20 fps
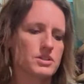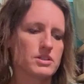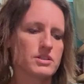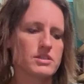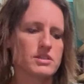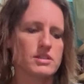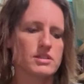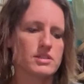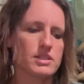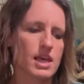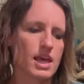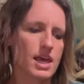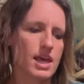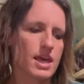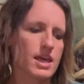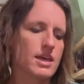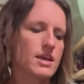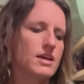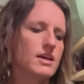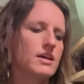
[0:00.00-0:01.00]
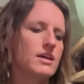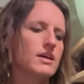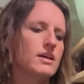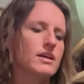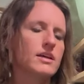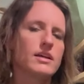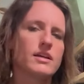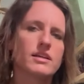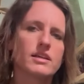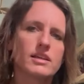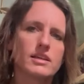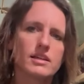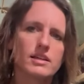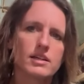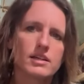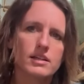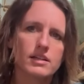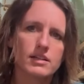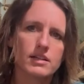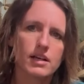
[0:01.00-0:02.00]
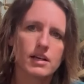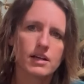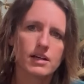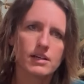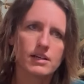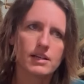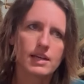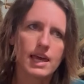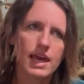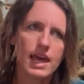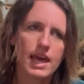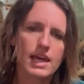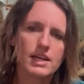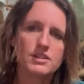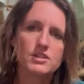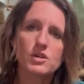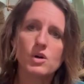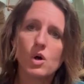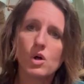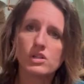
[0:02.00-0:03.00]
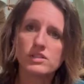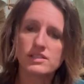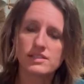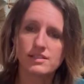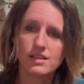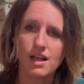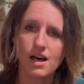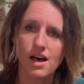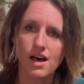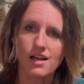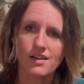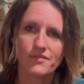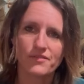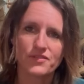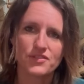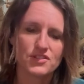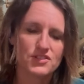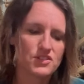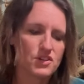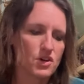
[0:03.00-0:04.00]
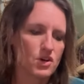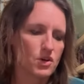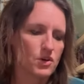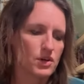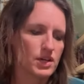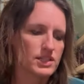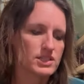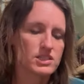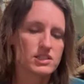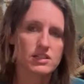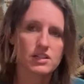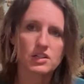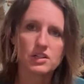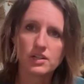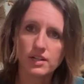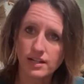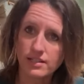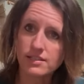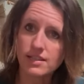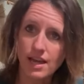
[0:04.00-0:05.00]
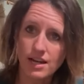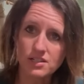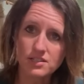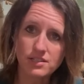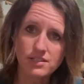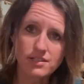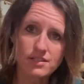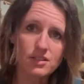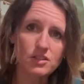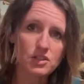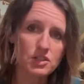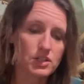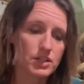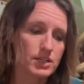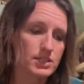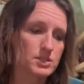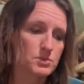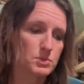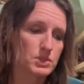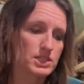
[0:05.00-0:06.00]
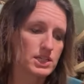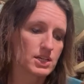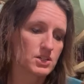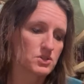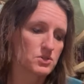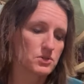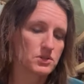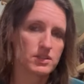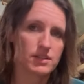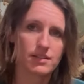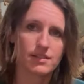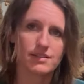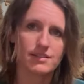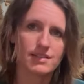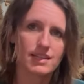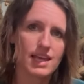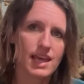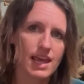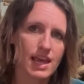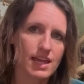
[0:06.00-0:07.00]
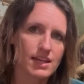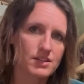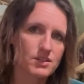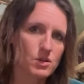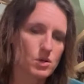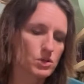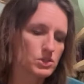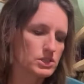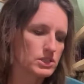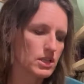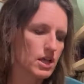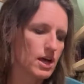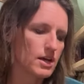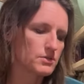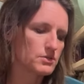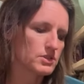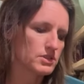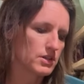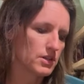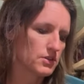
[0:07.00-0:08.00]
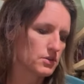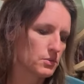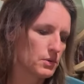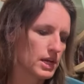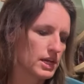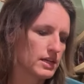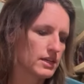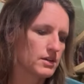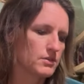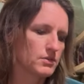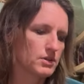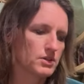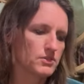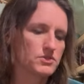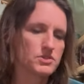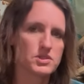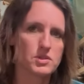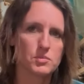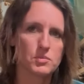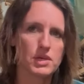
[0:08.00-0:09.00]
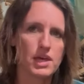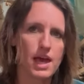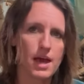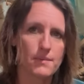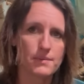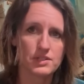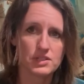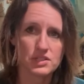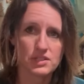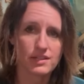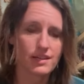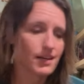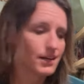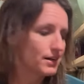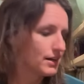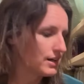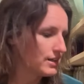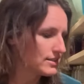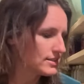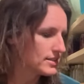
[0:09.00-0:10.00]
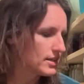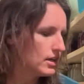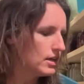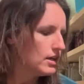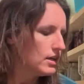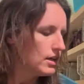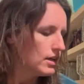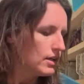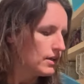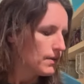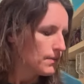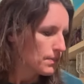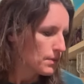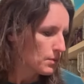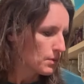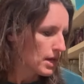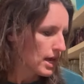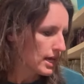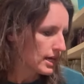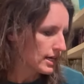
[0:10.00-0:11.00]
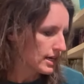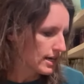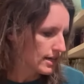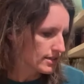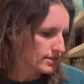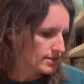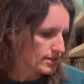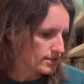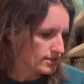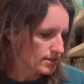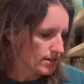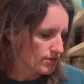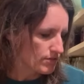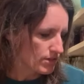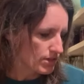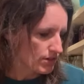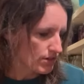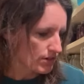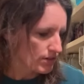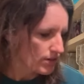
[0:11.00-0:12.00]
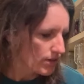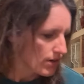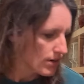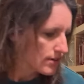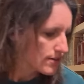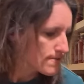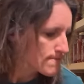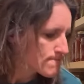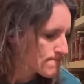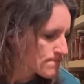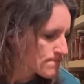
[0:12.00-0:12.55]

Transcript: This is a uh, canned coleslaw. So it's a, it's actually still crisp. It tastes really good. Canned coleslaw is another way to get rid of some cabbage and carrots that we had an excess of in our garden.